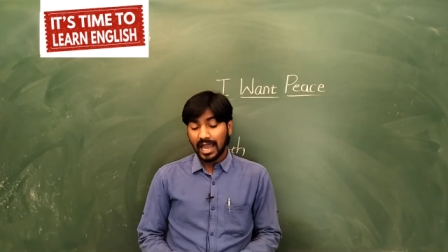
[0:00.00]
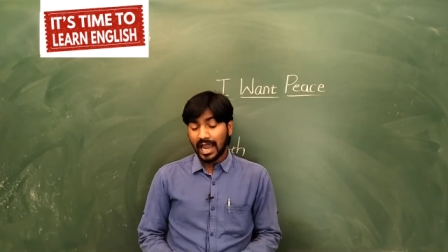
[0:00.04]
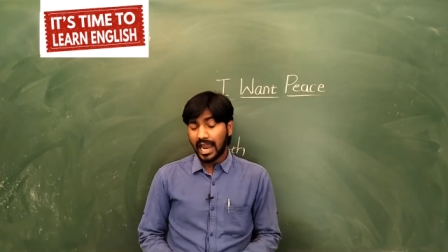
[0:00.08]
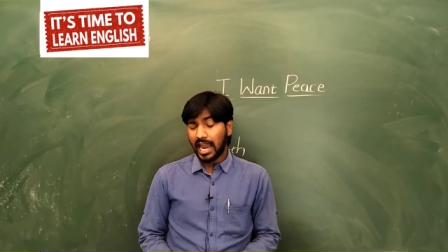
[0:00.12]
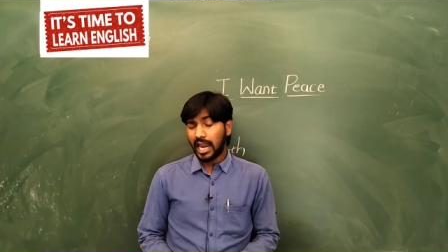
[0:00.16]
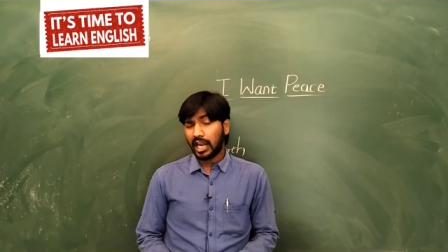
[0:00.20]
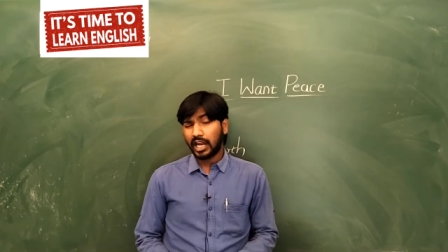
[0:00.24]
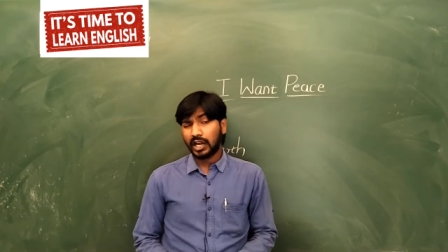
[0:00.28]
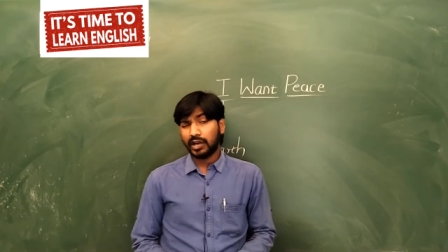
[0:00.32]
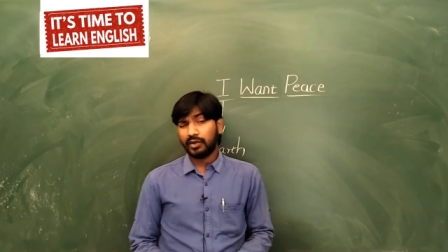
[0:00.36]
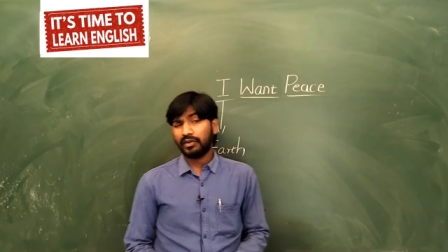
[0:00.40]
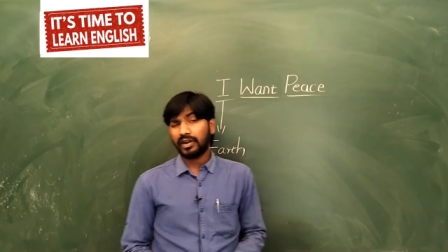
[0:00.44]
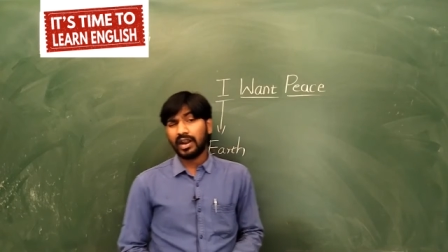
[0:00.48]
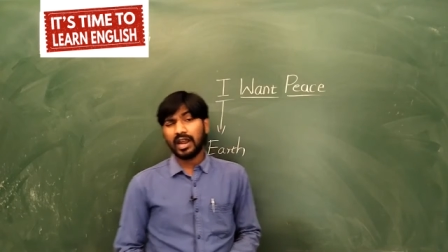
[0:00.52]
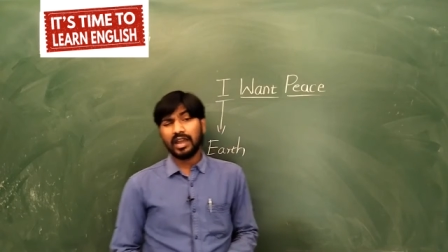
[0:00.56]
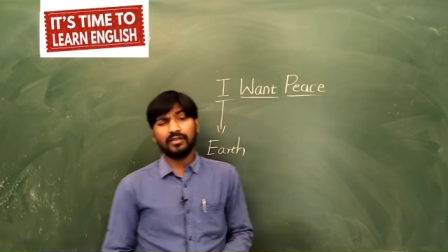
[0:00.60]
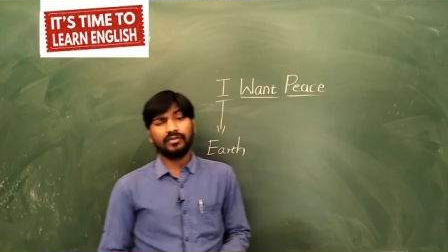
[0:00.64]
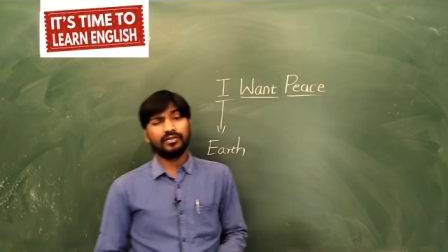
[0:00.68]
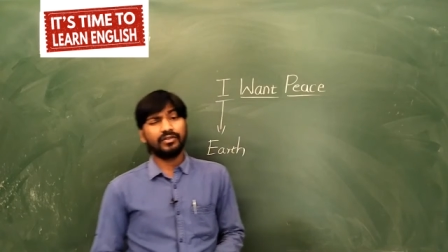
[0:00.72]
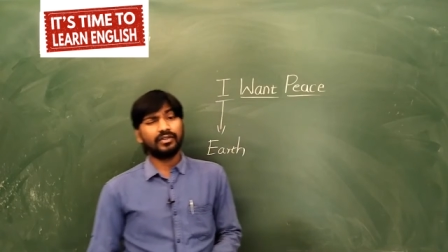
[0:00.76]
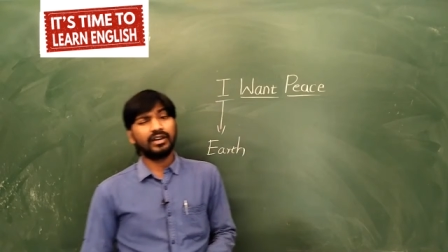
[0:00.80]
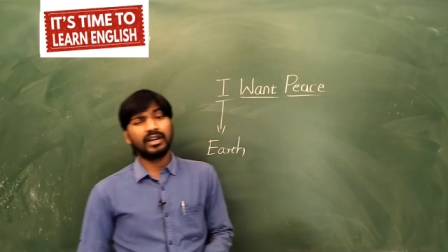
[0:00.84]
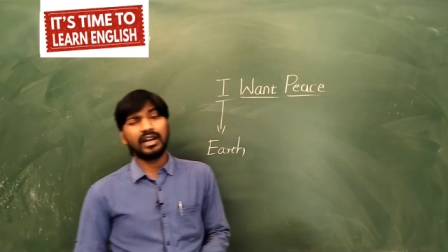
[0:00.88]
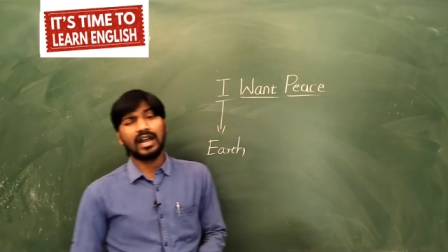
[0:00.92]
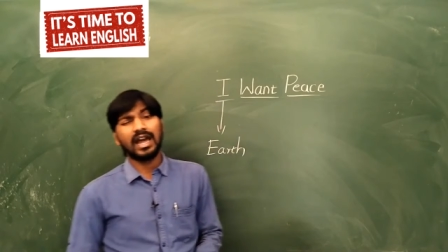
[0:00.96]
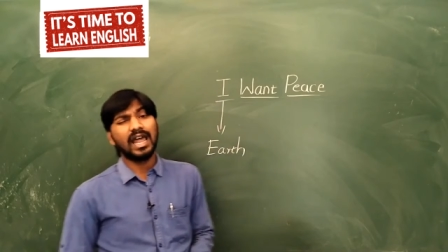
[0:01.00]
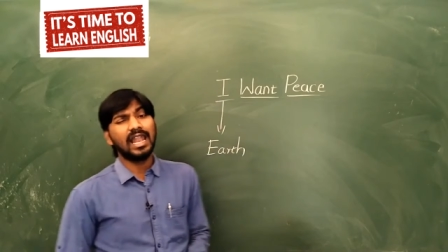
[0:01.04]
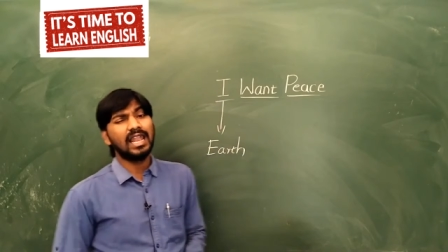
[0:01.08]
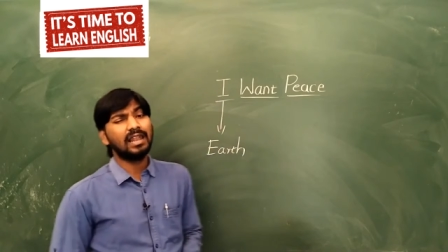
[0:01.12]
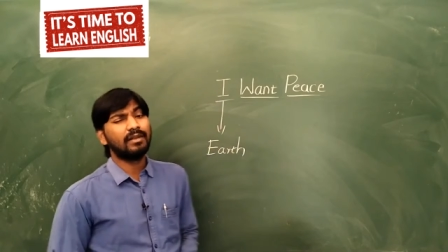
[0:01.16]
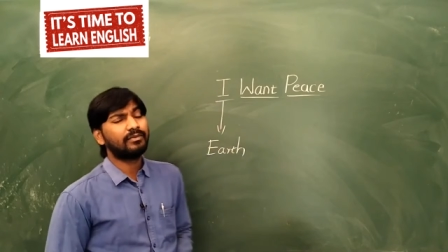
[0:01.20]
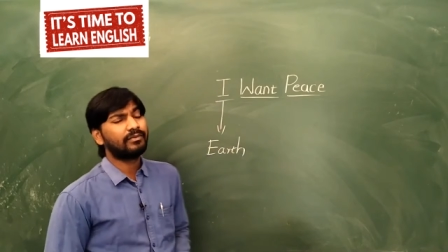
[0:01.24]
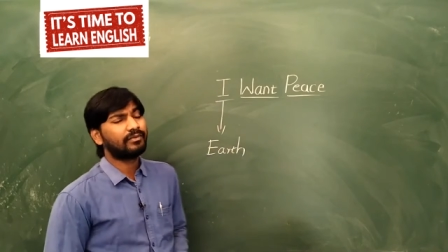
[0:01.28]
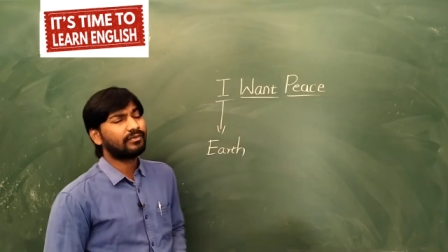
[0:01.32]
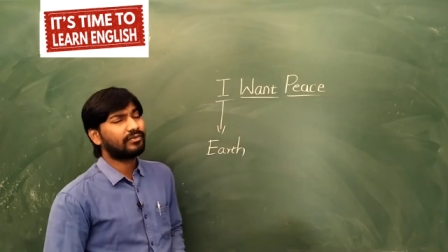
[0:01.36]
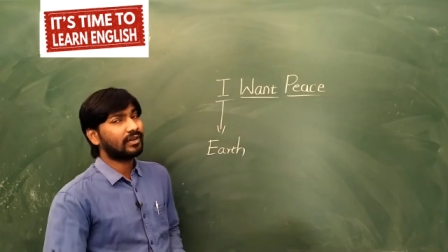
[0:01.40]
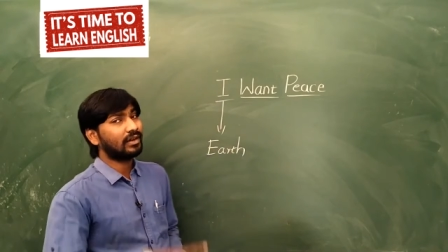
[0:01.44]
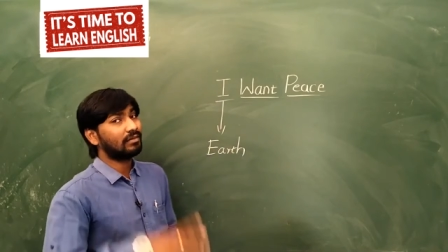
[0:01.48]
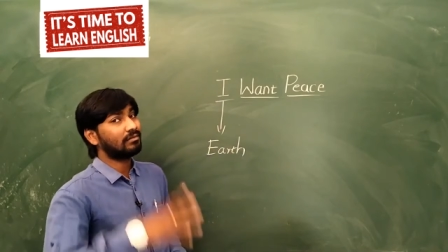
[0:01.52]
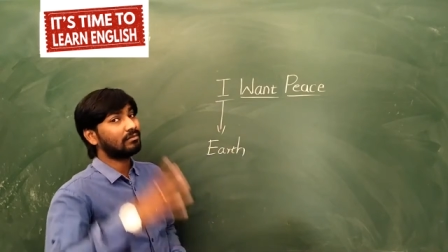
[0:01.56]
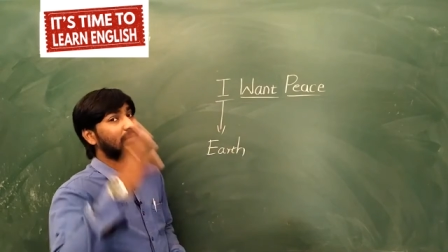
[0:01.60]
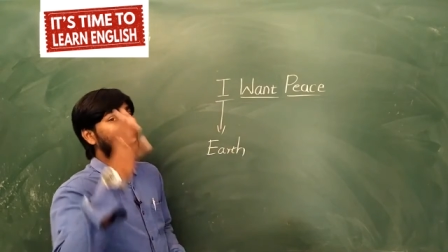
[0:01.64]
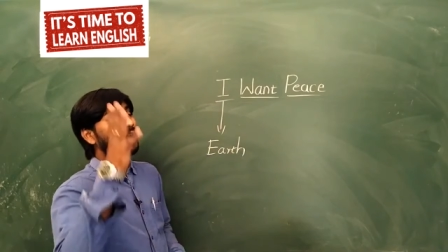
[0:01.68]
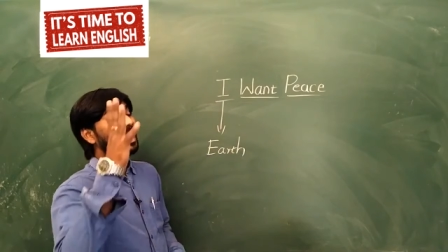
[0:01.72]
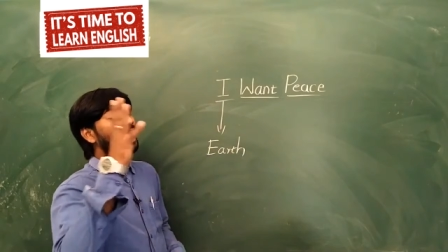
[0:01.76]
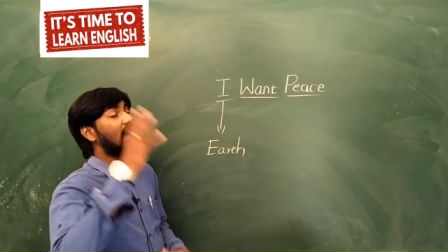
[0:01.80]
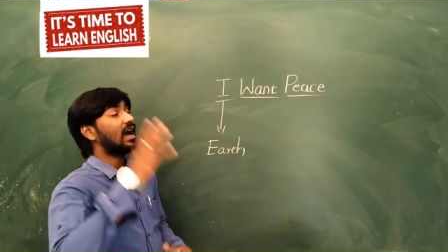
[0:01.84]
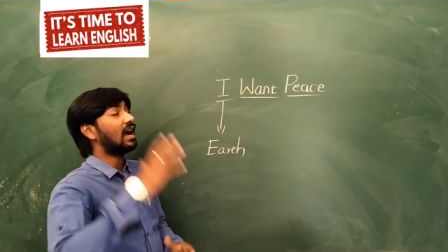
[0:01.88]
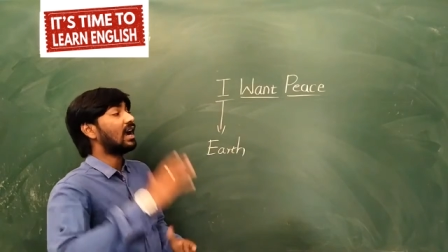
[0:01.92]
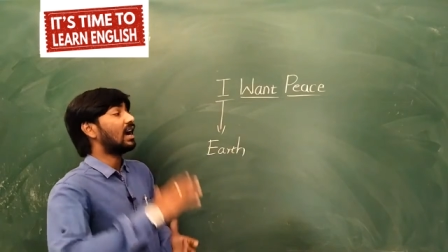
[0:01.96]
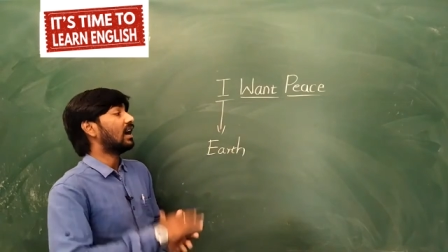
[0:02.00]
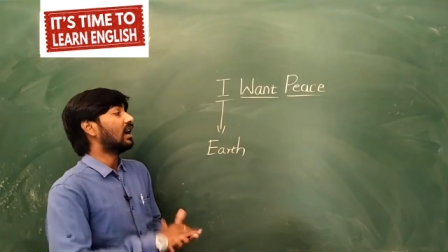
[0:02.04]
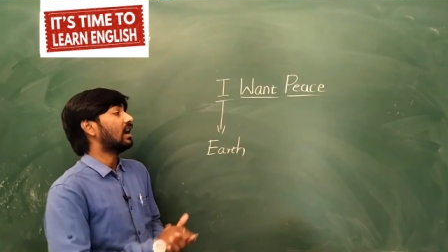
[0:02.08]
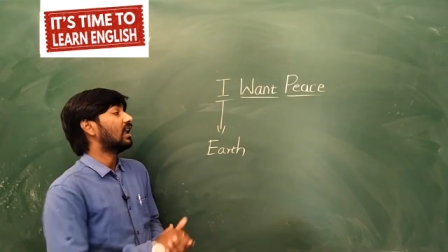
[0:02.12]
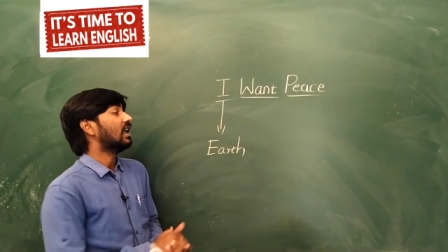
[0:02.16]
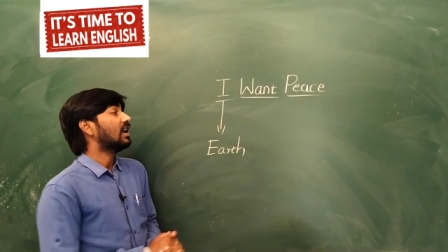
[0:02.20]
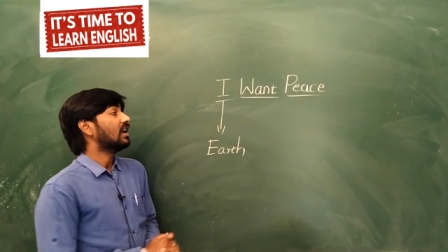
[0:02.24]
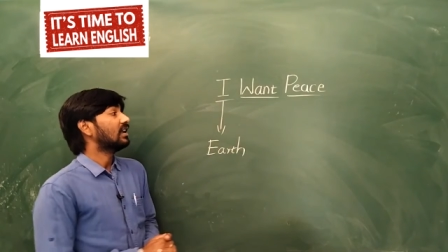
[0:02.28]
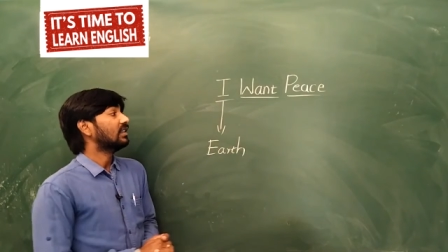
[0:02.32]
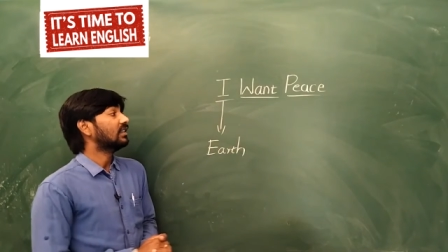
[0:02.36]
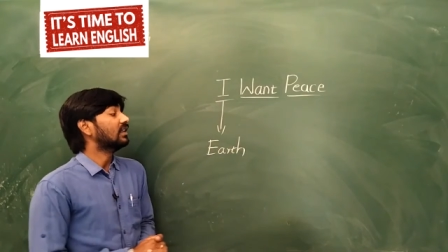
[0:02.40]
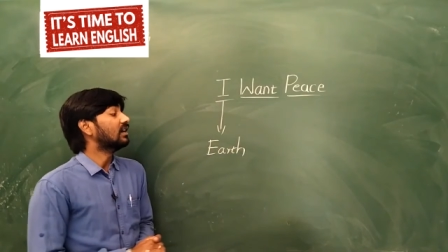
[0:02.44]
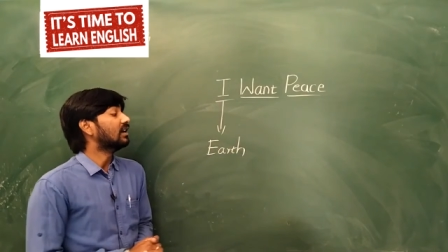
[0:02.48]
I cry for help from God.